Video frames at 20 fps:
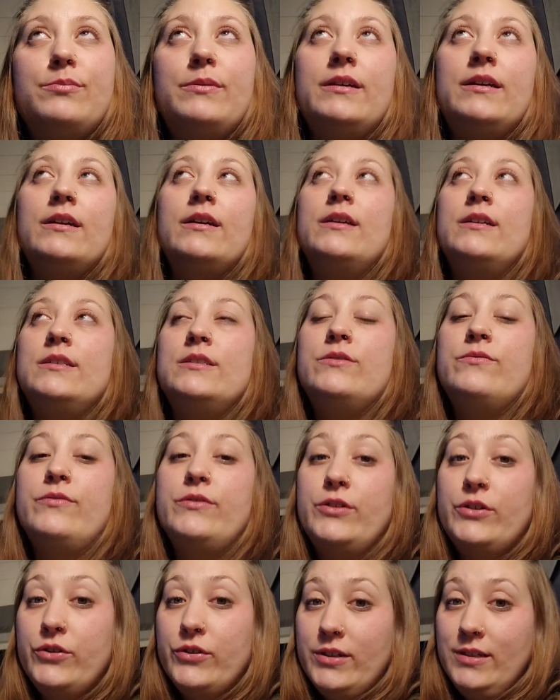because
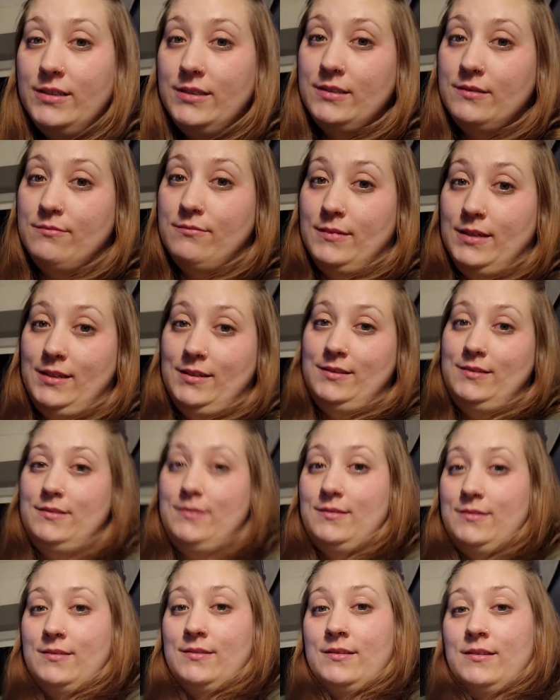for
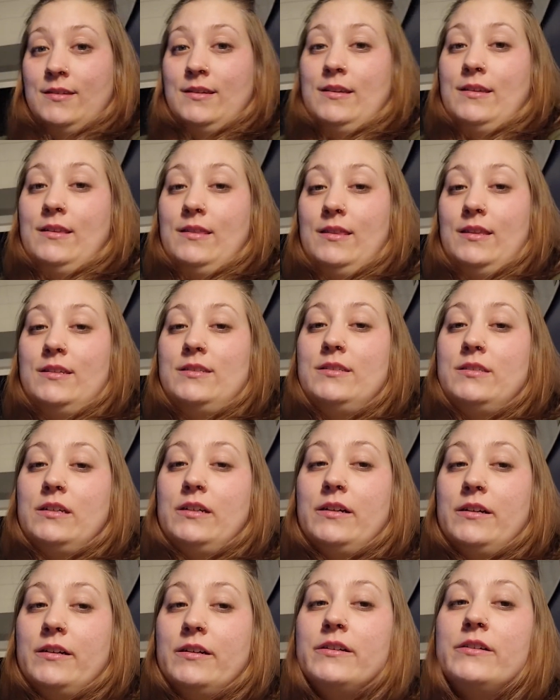Christmas this
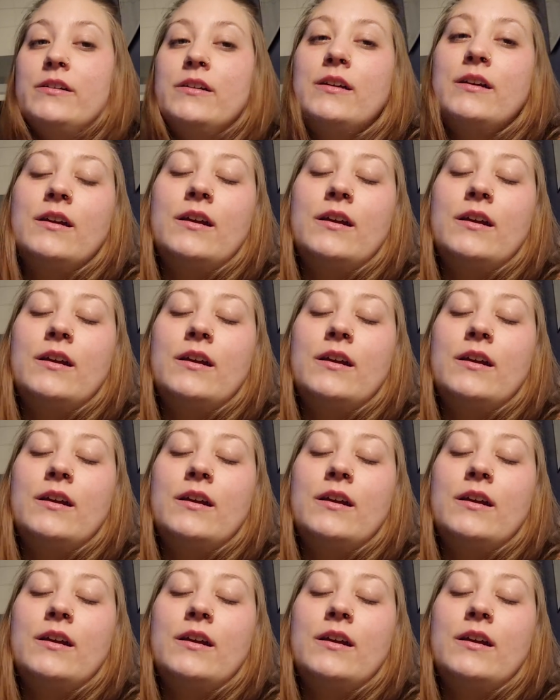year,